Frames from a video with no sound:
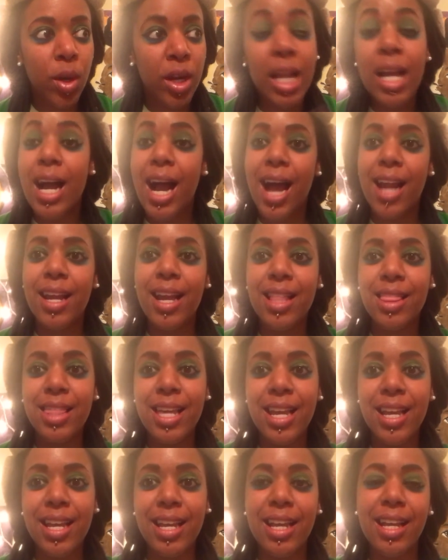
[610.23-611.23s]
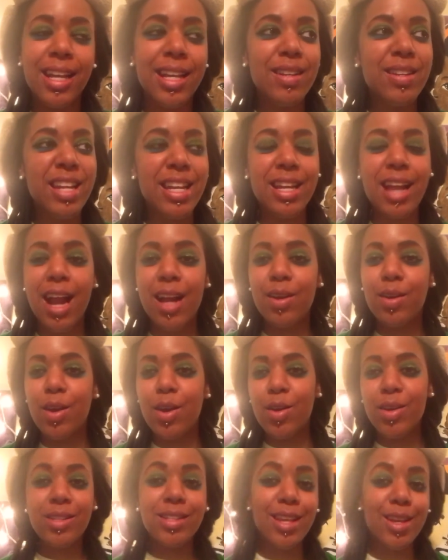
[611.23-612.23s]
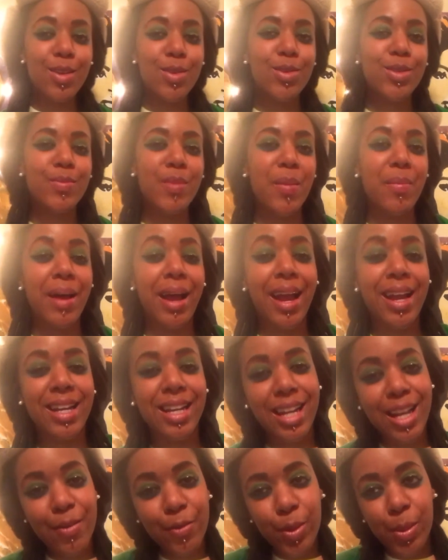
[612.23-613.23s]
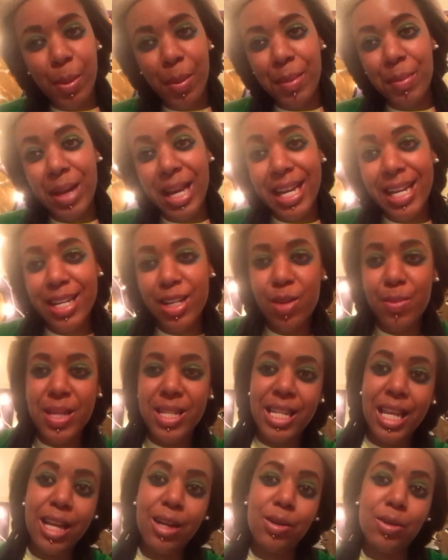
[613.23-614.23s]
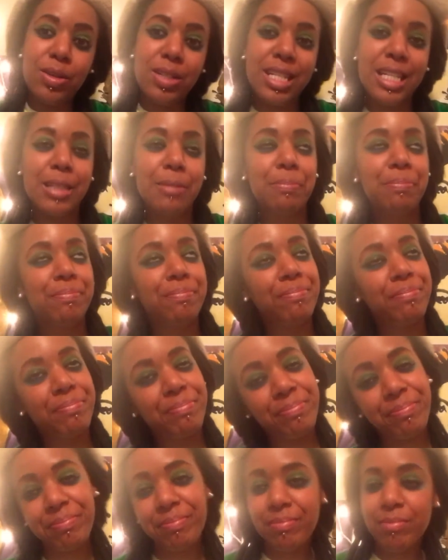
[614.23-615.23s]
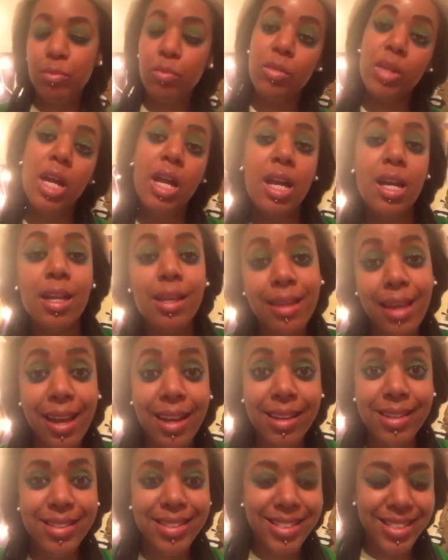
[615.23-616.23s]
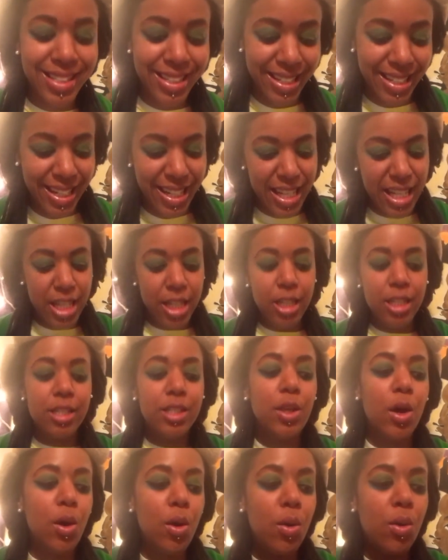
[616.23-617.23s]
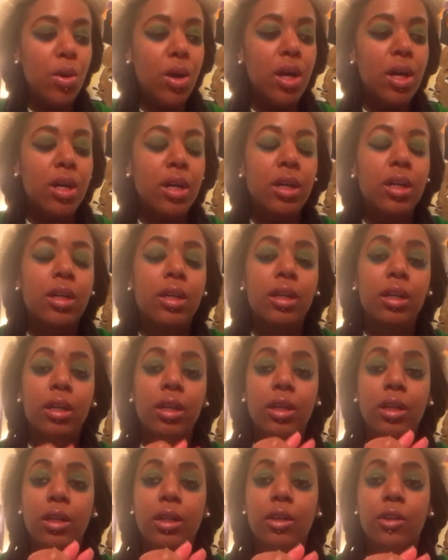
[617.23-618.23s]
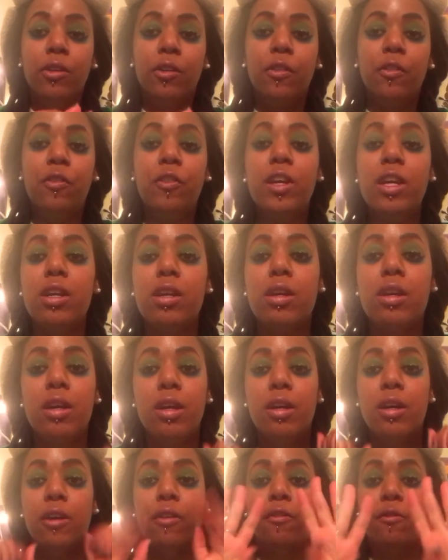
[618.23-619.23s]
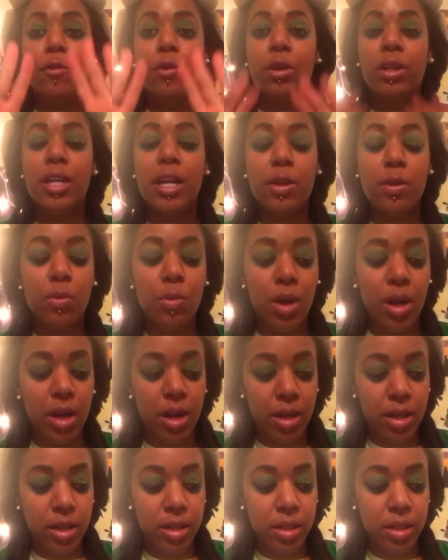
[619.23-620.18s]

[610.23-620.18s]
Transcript: I like thinking. I don't know, it tingles my mind. I like for my mind to be tingled. Yes. So Fear, a 4-letter word.